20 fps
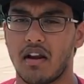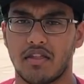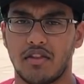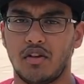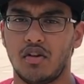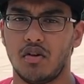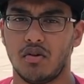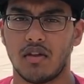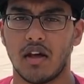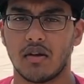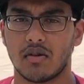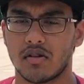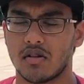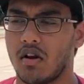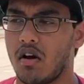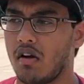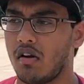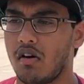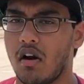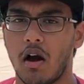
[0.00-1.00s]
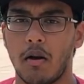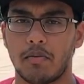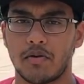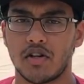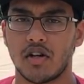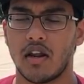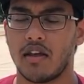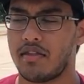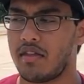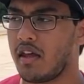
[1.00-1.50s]
a $2,000
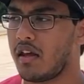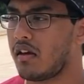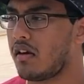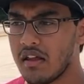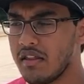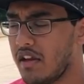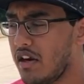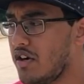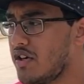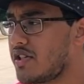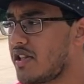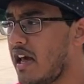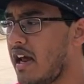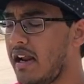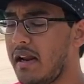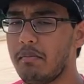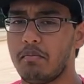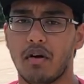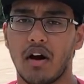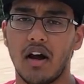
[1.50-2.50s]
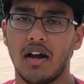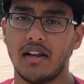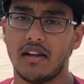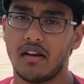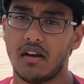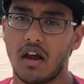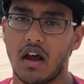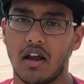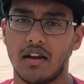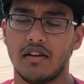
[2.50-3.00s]
option, I think. There's that. But
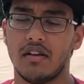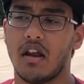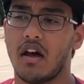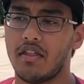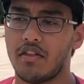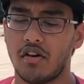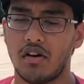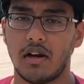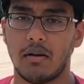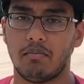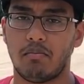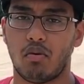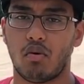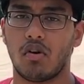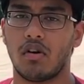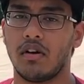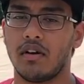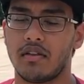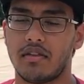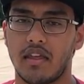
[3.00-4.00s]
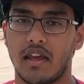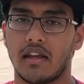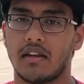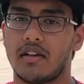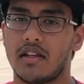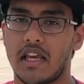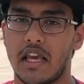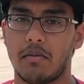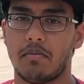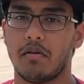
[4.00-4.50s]
another important thing
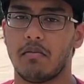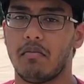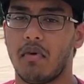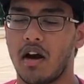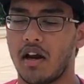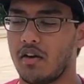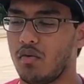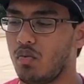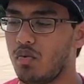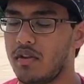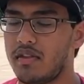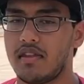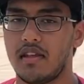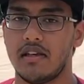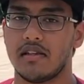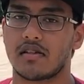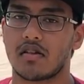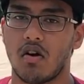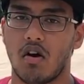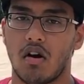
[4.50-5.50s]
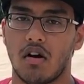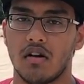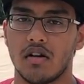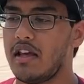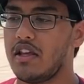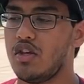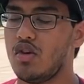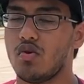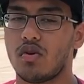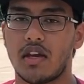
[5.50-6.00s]
to keep in mind with these cars,
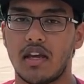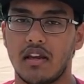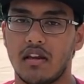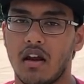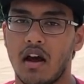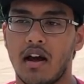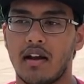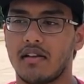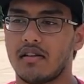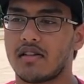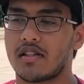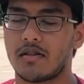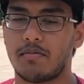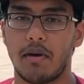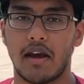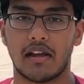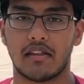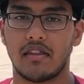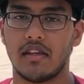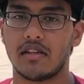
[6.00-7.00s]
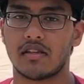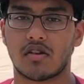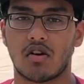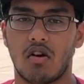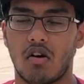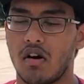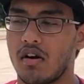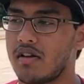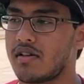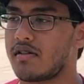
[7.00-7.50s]
you cannot spec these
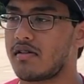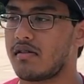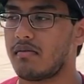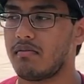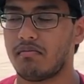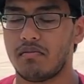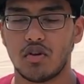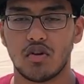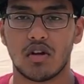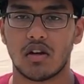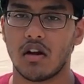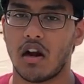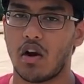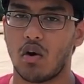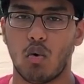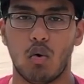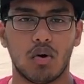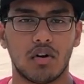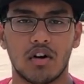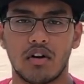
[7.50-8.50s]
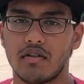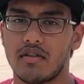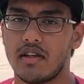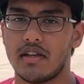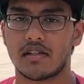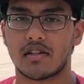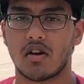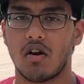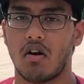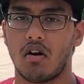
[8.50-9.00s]
cars, you cannot order
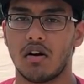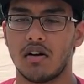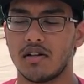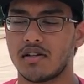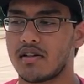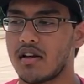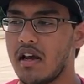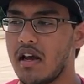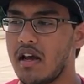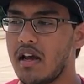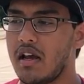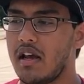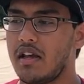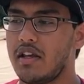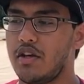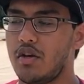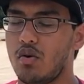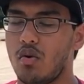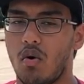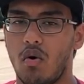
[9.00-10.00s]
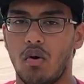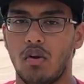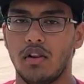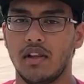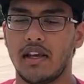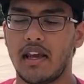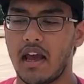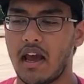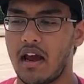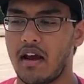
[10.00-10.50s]
these cars. You
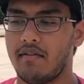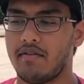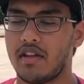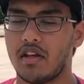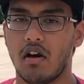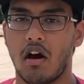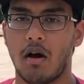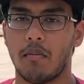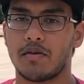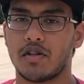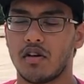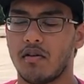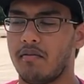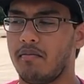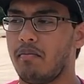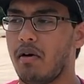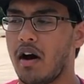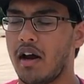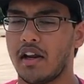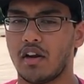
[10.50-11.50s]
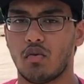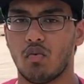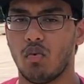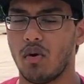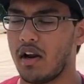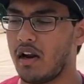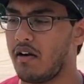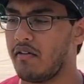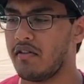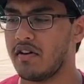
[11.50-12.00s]
only have the option of buying
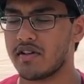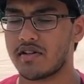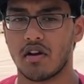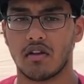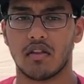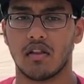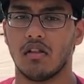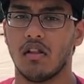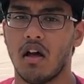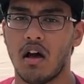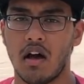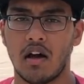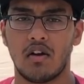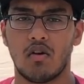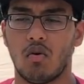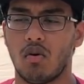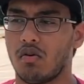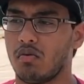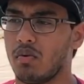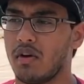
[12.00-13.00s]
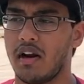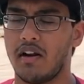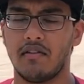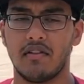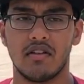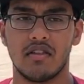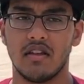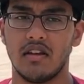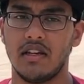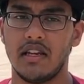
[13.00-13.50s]
whatever is on the lot or
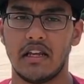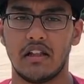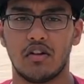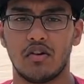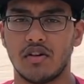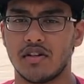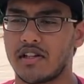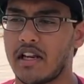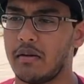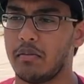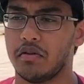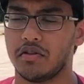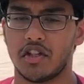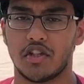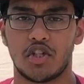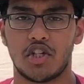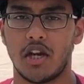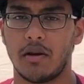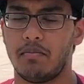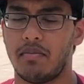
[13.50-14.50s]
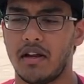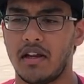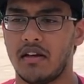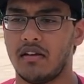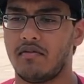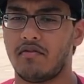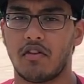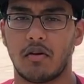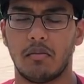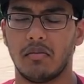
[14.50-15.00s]
whatever the dealer is able to ship
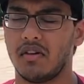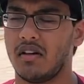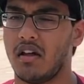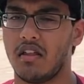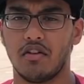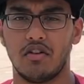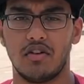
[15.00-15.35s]
in from another